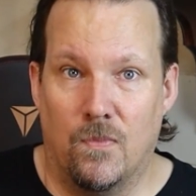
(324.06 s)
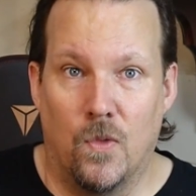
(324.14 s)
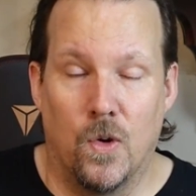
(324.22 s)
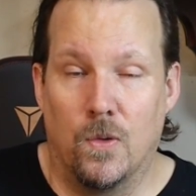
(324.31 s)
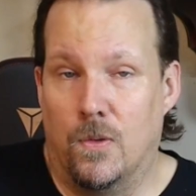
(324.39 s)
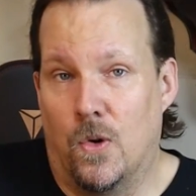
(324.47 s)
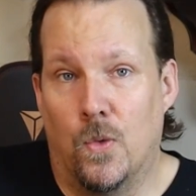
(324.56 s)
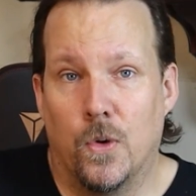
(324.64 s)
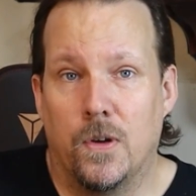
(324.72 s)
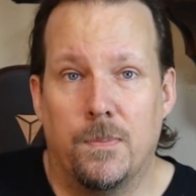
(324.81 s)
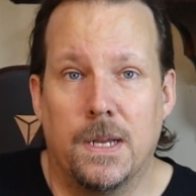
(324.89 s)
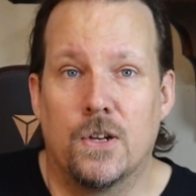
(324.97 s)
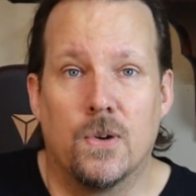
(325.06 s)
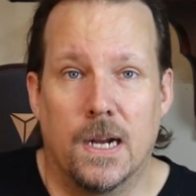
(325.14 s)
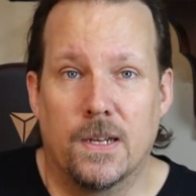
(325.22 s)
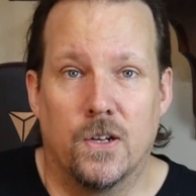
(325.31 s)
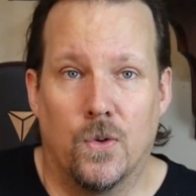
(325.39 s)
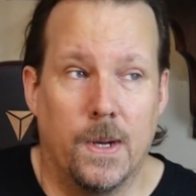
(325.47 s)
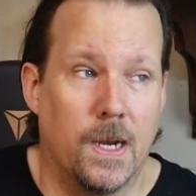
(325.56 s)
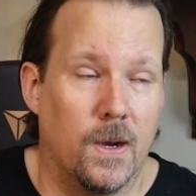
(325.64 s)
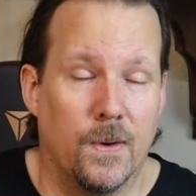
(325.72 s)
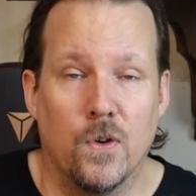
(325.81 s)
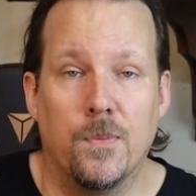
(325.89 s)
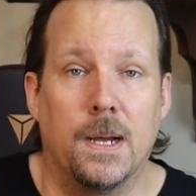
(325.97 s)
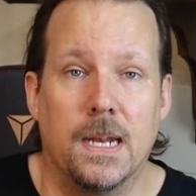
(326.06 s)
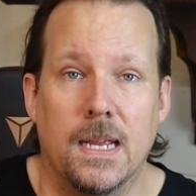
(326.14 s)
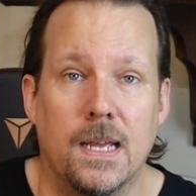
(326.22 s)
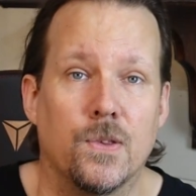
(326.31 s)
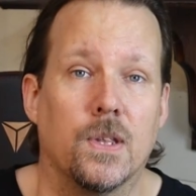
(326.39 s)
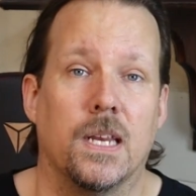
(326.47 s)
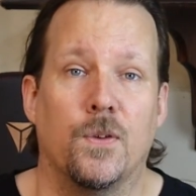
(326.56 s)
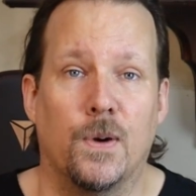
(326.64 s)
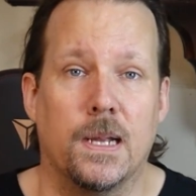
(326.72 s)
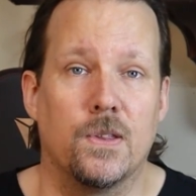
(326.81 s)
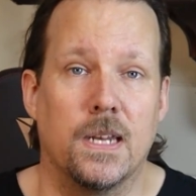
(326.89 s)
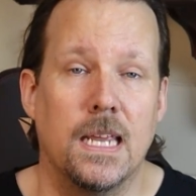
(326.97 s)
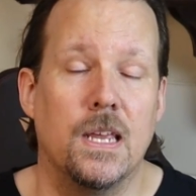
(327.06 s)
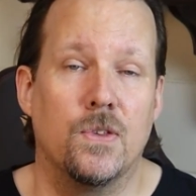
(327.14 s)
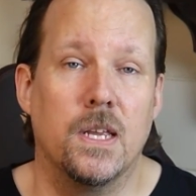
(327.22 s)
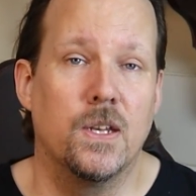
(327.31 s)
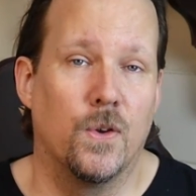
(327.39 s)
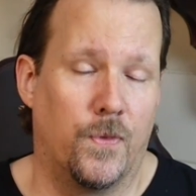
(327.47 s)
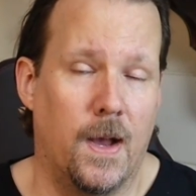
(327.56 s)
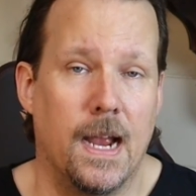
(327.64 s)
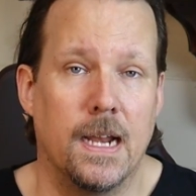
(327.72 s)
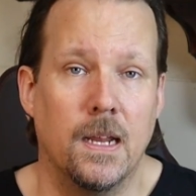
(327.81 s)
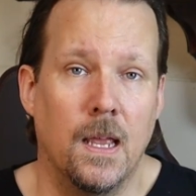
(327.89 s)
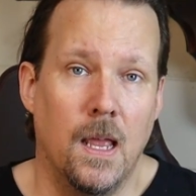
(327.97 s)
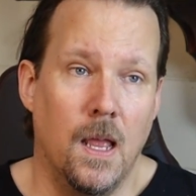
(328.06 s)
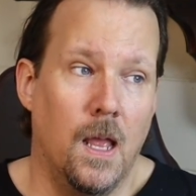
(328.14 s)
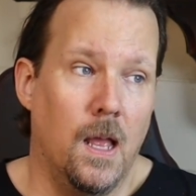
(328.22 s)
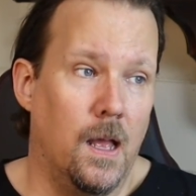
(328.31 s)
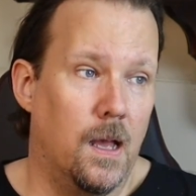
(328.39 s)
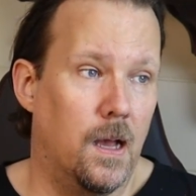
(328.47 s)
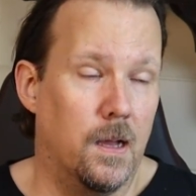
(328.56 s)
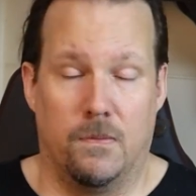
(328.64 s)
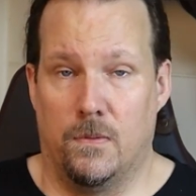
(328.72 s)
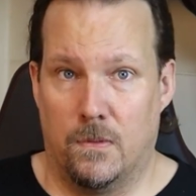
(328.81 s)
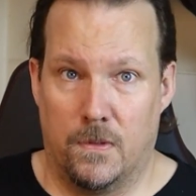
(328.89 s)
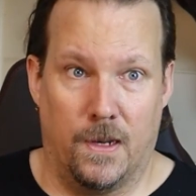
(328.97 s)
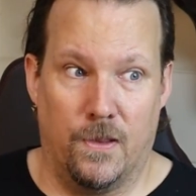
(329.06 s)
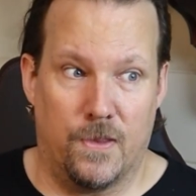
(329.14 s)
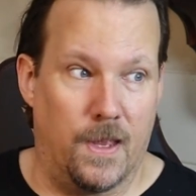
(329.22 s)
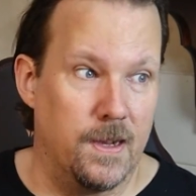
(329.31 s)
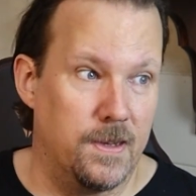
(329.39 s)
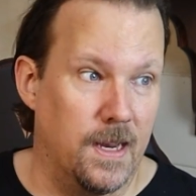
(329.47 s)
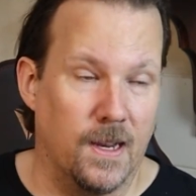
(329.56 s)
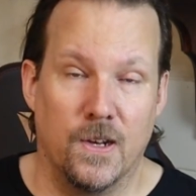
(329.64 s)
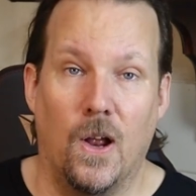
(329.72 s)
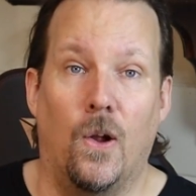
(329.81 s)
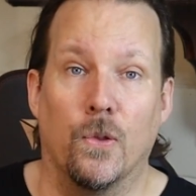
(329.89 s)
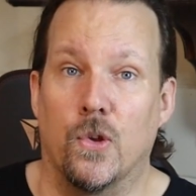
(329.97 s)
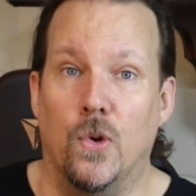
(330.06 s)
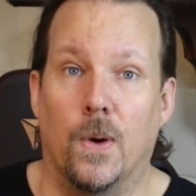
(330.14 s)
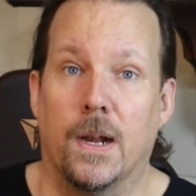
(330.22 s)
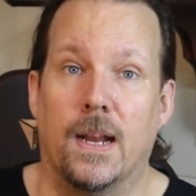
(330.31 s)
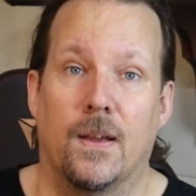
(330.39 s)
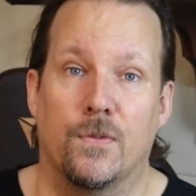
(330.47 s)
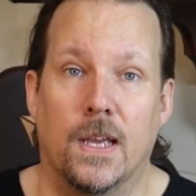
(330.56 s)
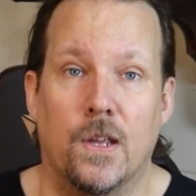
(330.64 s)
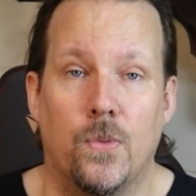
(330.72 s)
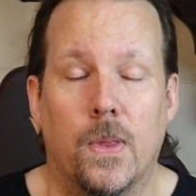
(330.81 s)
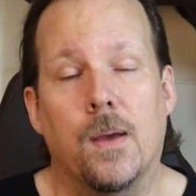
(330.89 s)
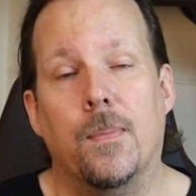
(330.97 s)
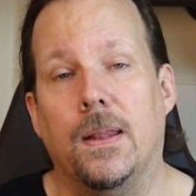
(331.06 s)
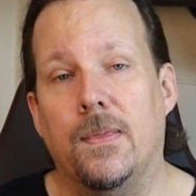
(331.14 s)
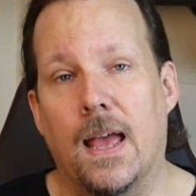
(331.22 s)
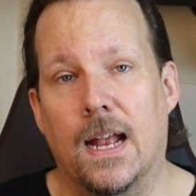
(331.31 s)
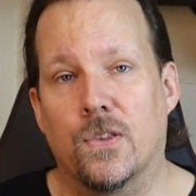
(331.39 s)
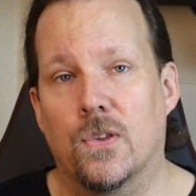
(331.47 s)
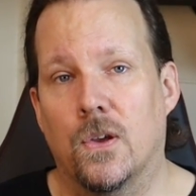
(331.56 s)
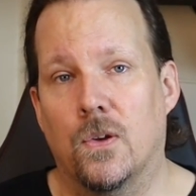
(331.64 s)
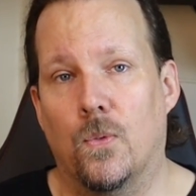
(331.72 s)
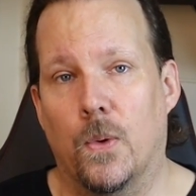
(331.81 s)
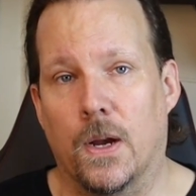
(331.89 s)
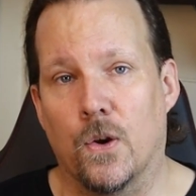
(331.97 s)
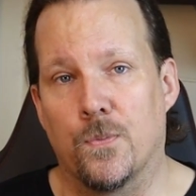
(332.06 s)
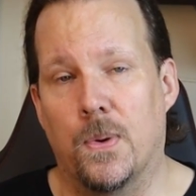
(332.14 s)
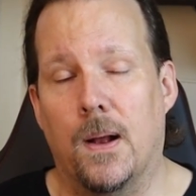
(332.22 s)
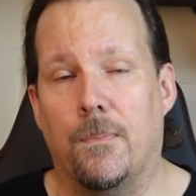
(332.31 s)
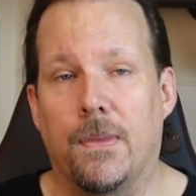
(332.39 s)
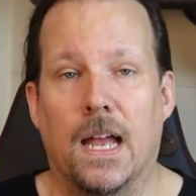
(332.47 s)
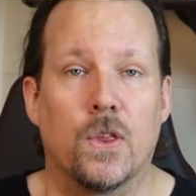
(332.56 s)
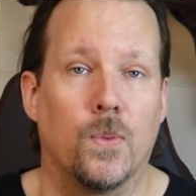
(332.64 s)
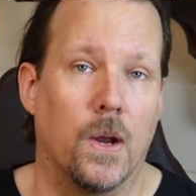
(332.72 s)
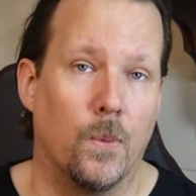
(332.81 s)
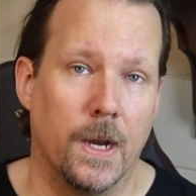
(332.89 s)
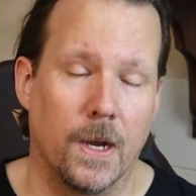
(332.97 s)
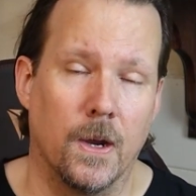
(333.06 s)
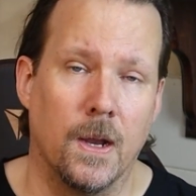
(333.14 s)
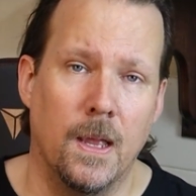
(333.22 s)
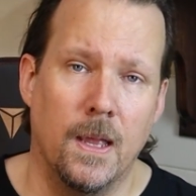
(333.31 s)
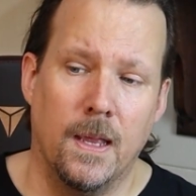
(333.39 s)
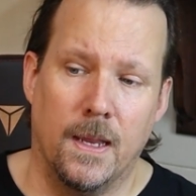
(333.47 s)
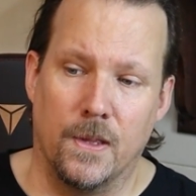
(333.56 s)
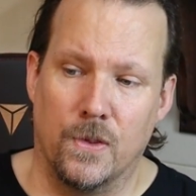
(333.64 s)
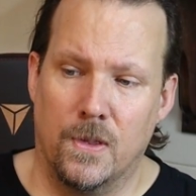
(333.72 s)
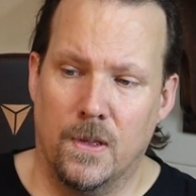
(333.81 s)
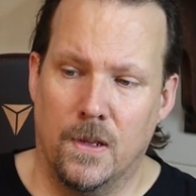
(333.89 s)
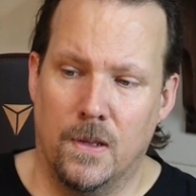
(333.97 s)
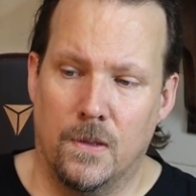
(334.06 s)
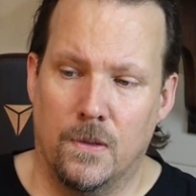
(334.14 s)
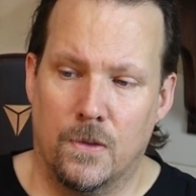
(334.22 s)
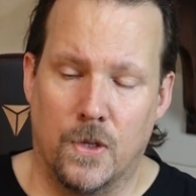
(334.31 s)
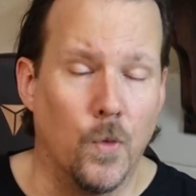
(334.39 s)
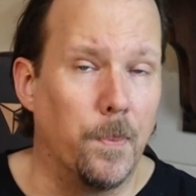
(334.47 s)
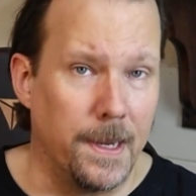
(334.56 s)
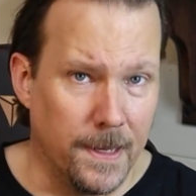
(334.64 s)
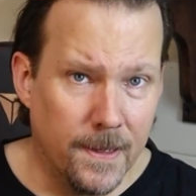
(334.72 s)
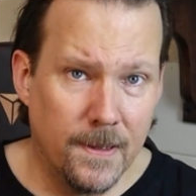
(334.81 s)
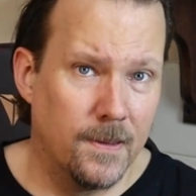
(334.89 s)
Who wouldn't be attracted to Winger? Everybody is, and he finds it easy to find consenting adults who want to have sex with him, and that's Winger's problem. That's why Winger is stupid